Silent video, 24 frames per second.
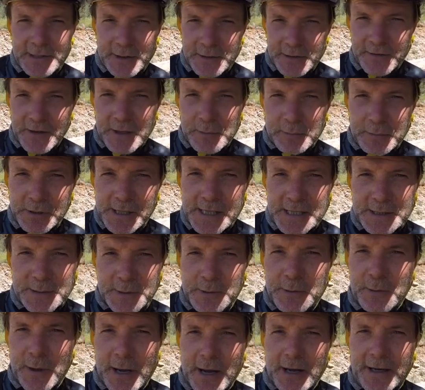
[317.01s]
I was very pleased
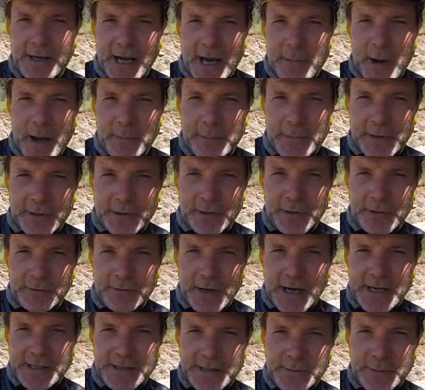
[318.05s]
with the way I came up here on the
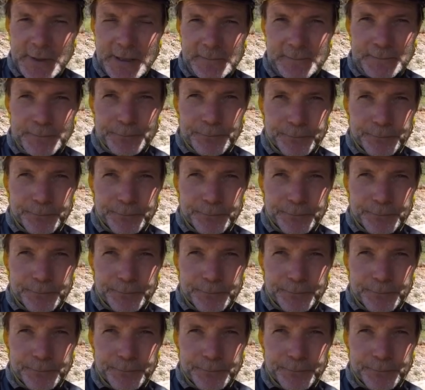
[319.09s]
race. I mean,